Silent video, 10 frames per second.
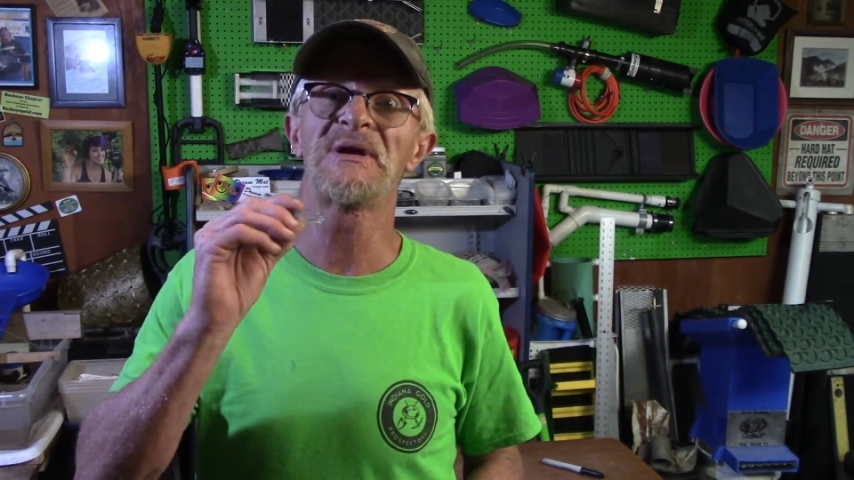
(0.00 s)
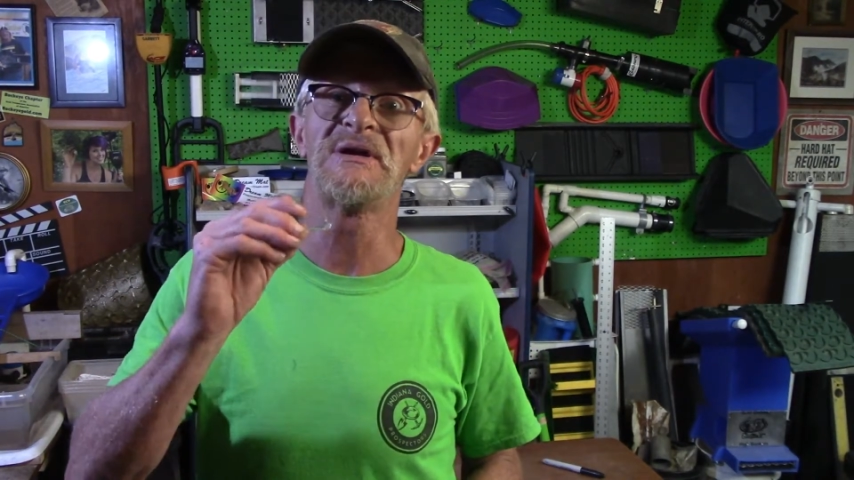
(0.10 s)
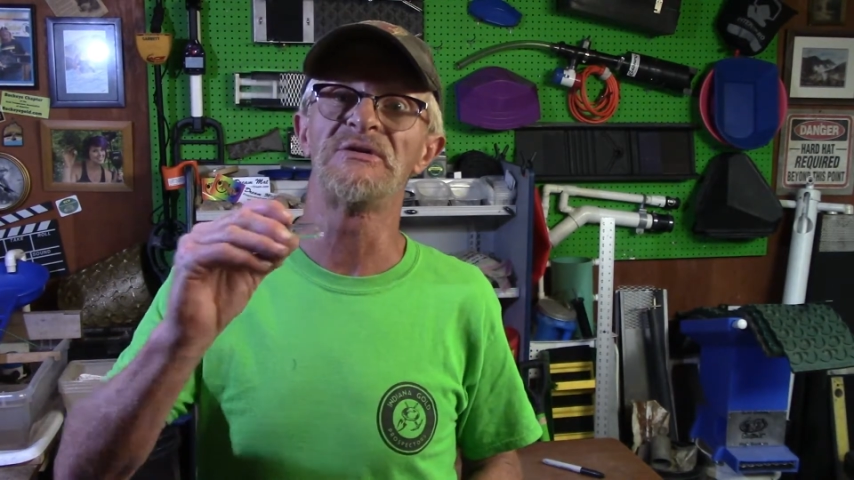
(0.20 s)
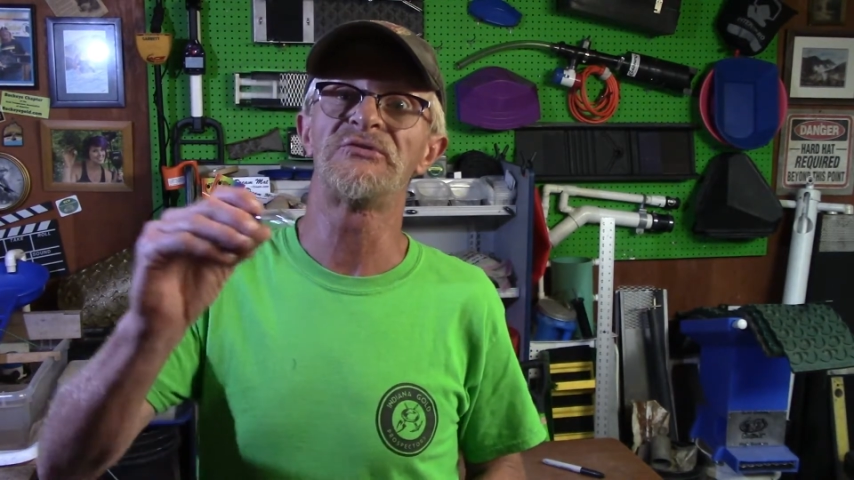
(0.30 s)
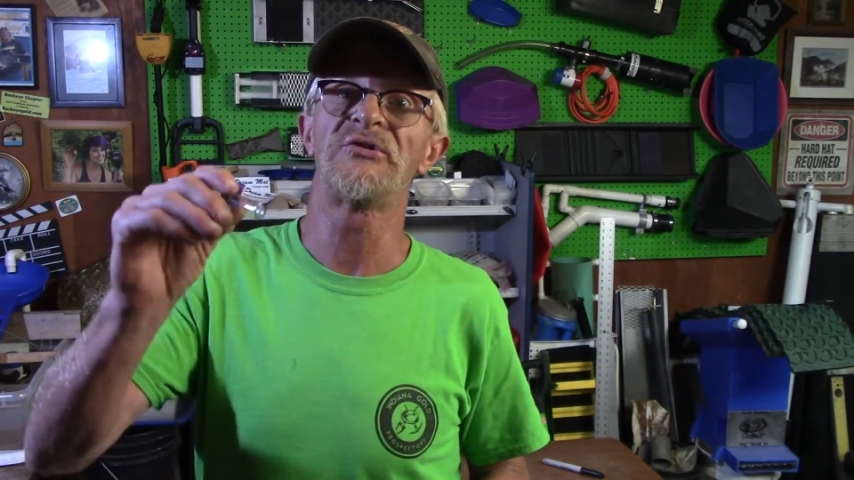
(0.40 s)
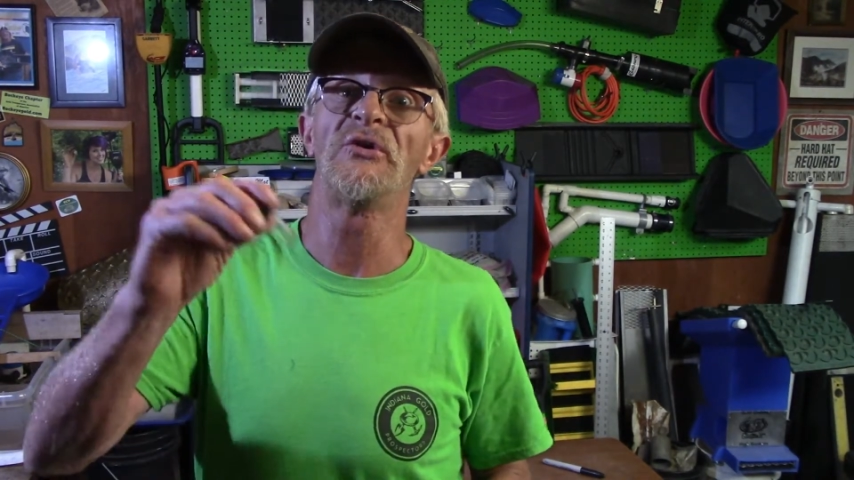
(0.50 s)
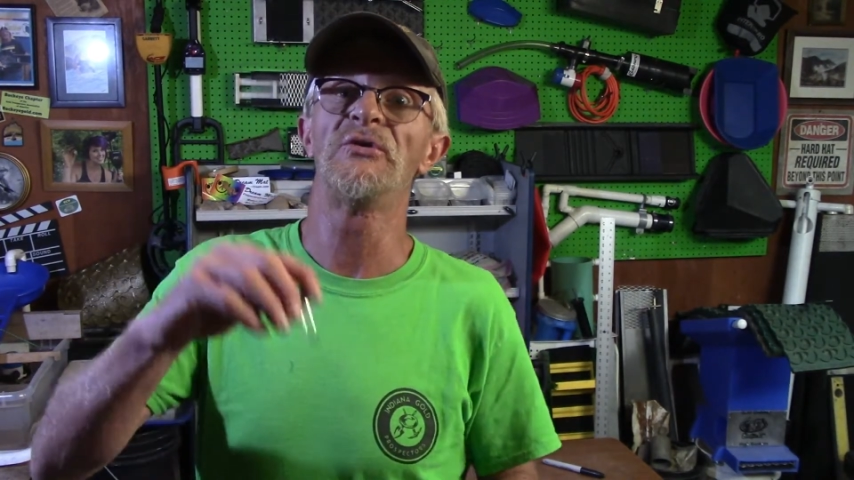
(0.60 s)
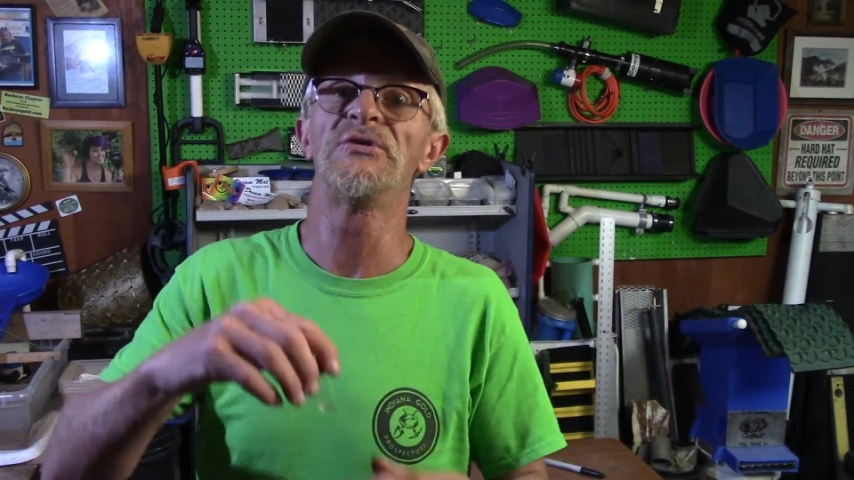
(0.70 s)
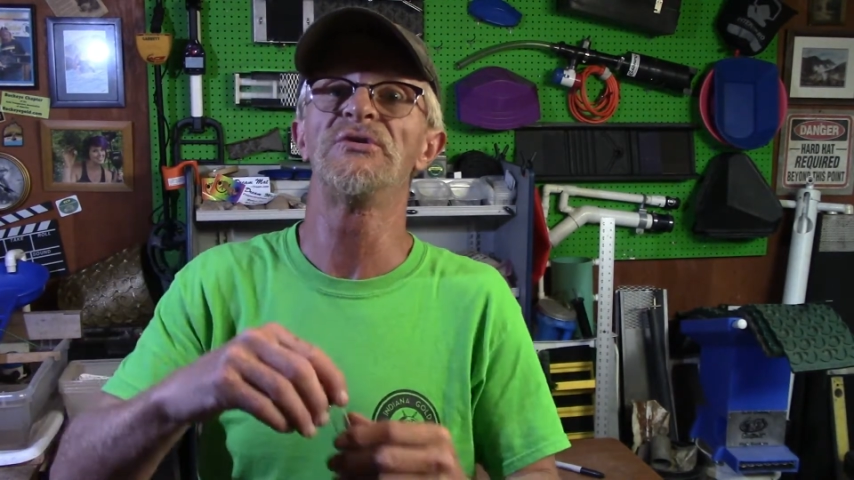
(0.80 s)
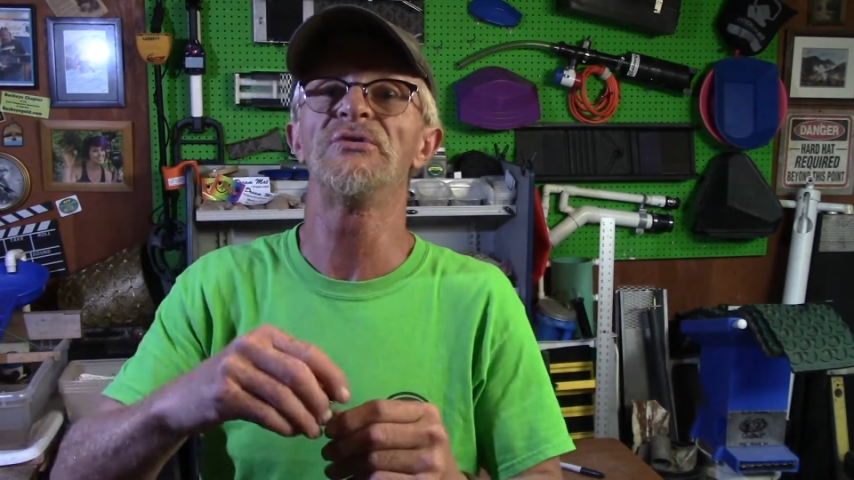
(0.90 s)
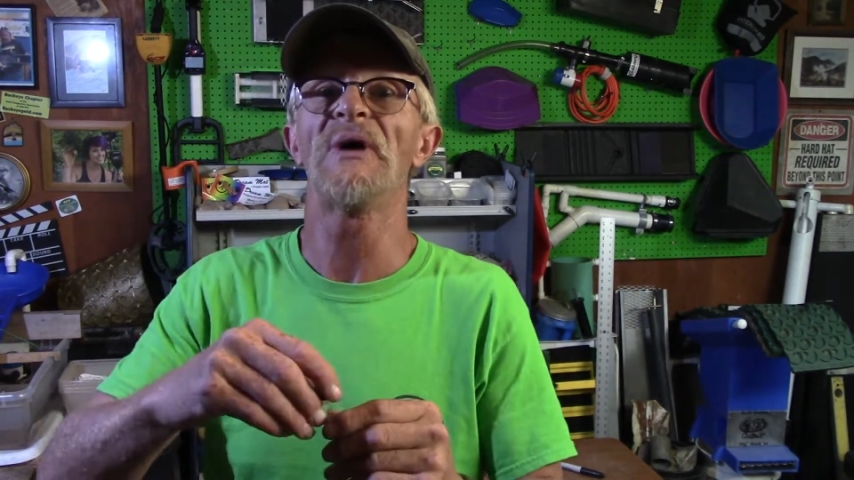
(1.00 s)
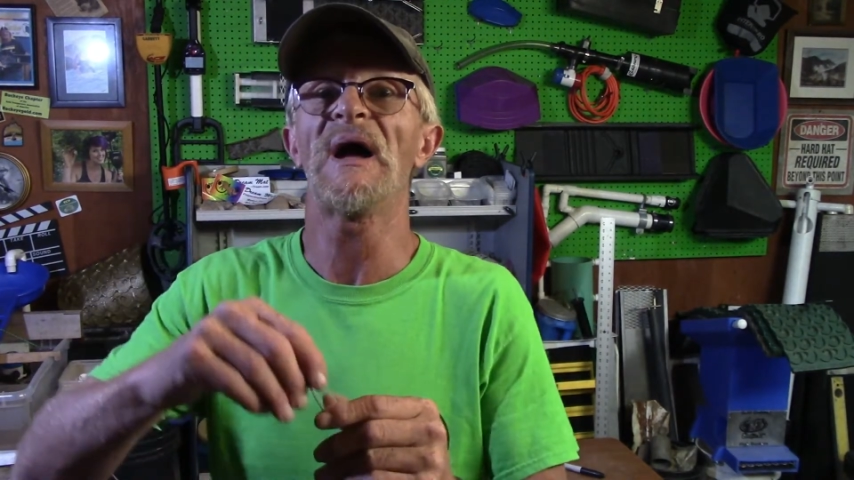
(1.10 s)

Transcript: going to show you